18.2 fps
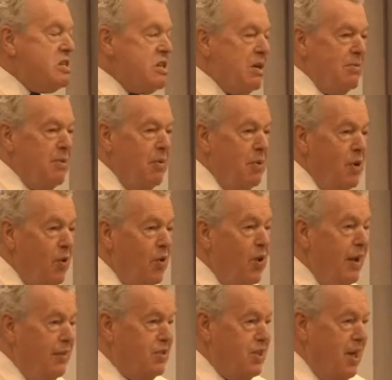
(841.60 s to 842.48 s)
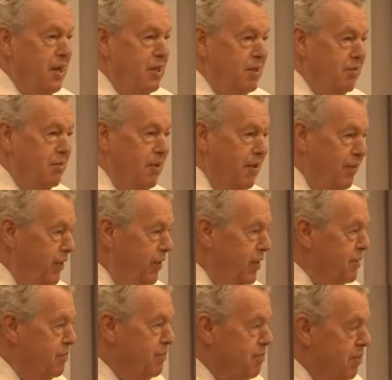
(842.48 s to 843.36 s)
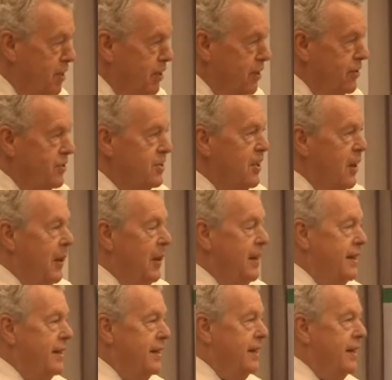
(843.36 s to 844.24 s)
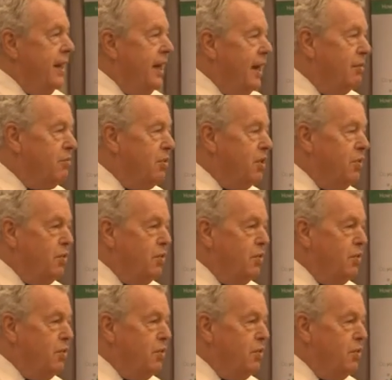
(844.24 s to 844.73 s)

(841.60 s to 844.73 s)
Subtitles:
But we all have times when we feel the blues, and we all